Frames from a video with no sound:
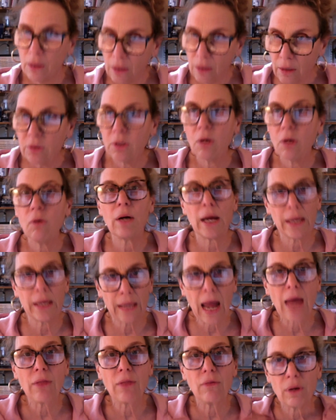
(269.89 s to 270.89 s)
So I
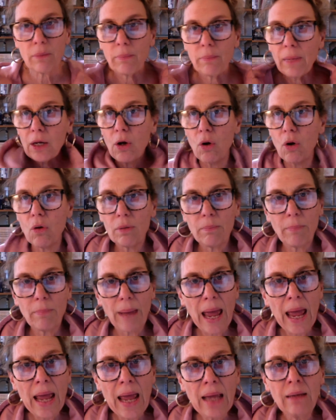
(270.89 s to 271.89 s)
gather up my coat and
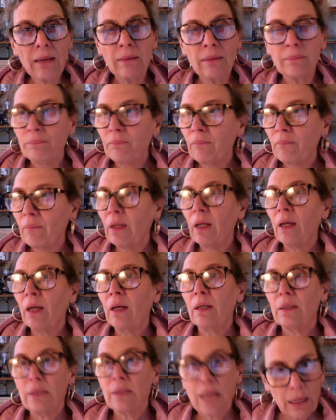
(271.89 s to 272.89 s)
bag,
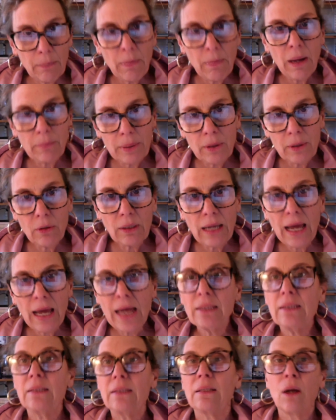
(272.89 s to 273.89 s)
take my beer
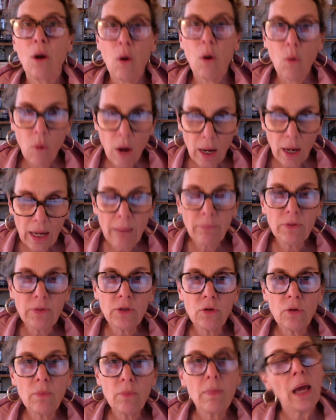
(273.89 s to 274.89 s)
glass, walk up
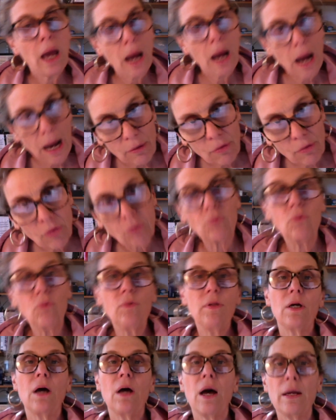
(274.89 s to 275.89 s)
to him. I threw
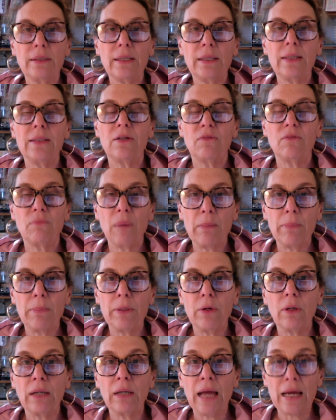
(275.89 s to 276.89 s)
the contents of my
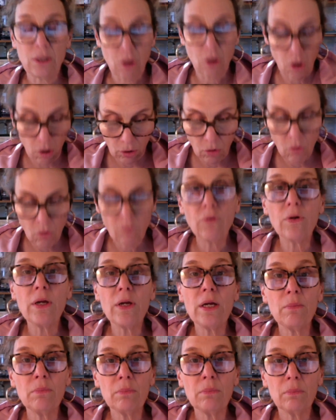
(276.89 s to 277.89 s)
beer glass all over
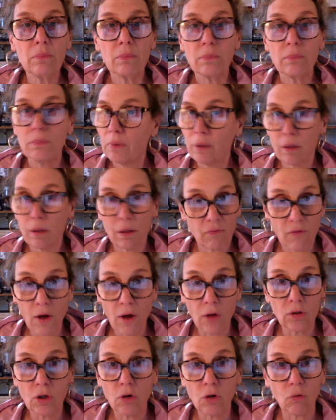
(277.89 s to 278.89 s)
him. It
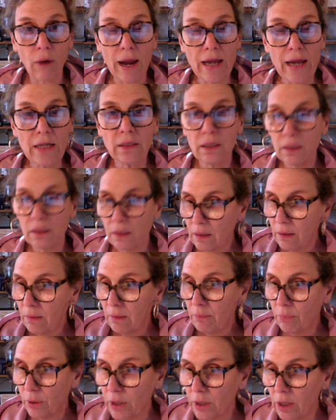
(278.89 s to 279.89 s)
felt great.
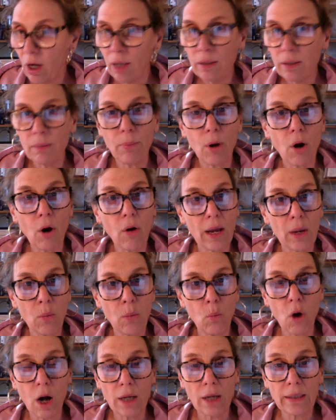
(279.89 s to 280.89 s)
Put it on the bar
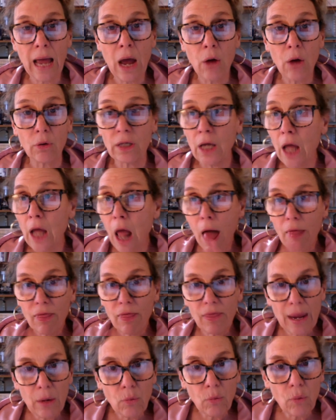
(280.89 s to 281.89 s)
and walked out.
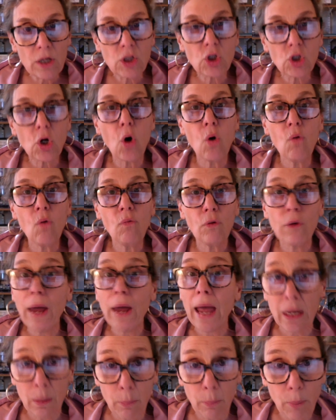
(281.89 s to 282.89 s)
They rush over
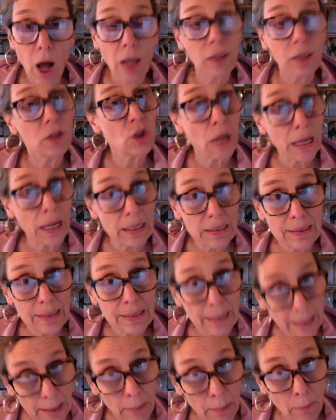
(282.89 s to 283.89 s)
and apologized
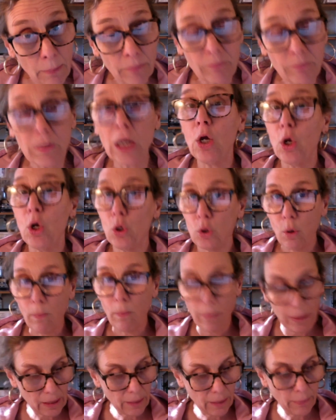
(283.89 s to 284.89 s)
to him.
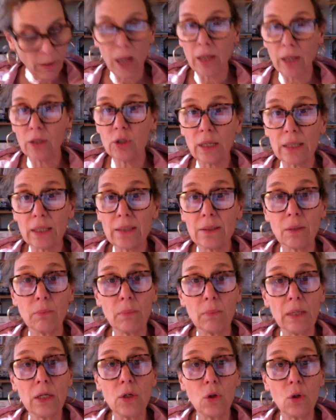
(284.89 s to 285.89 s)
Nobody apologized to
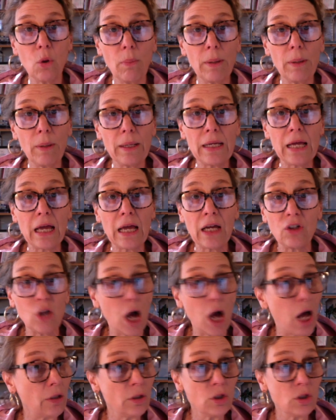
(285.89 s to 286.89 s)
me. Nobody
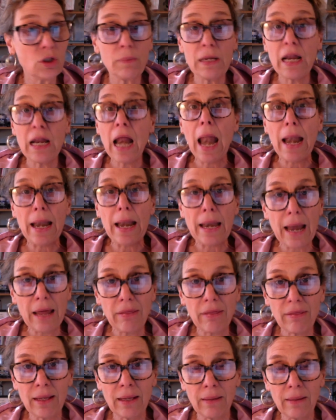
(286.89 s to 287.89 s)
acknowledged me.
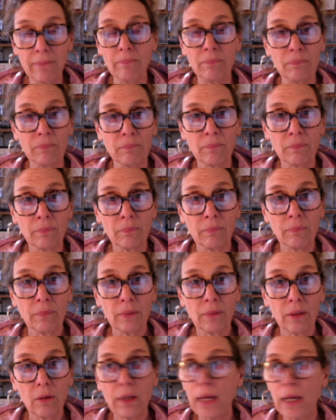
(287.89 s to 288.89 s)
Nothing.
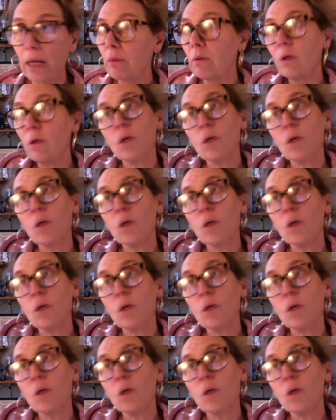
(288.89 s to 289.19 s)
Okay.